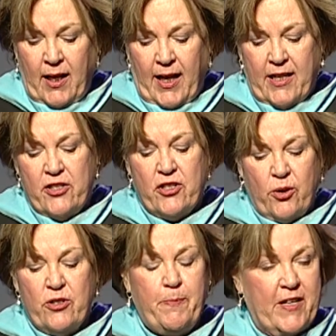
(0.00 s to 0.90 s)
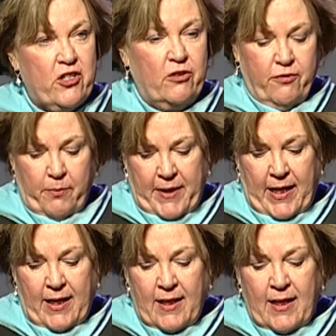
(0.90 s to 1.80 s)
It is so special for
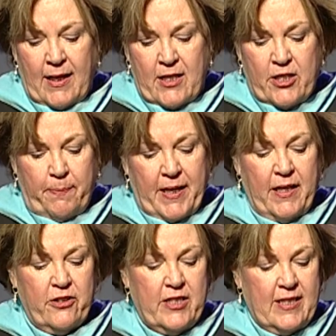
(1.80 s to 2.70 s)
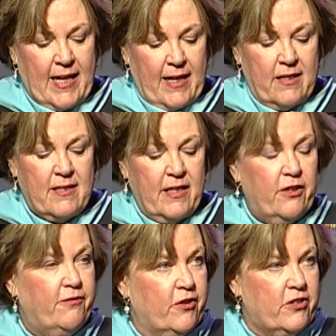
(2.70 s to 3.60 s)
me to be here today to see
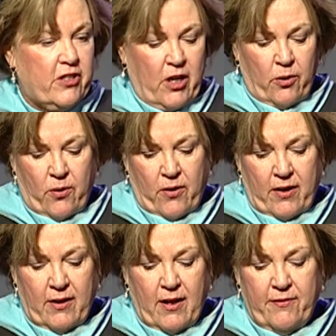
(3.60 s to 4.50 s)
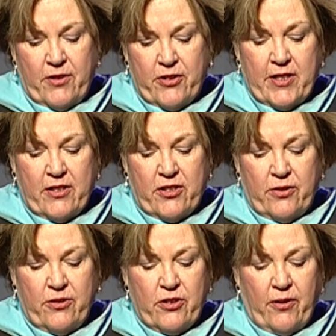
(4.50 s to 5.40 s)
the first cohort of nursing
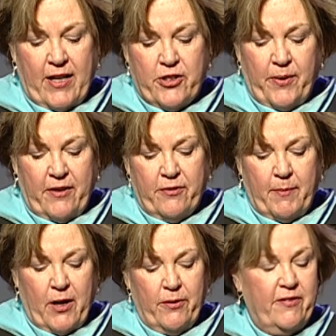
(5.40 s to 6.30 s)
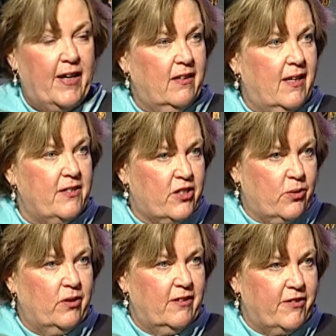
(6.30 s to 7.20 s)
students graduate from our revitalized
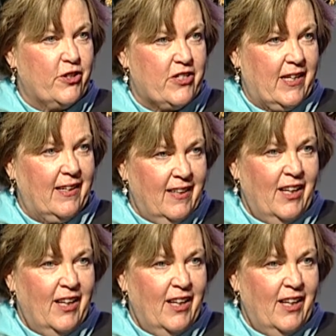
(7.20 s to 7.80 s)
School of Nursing.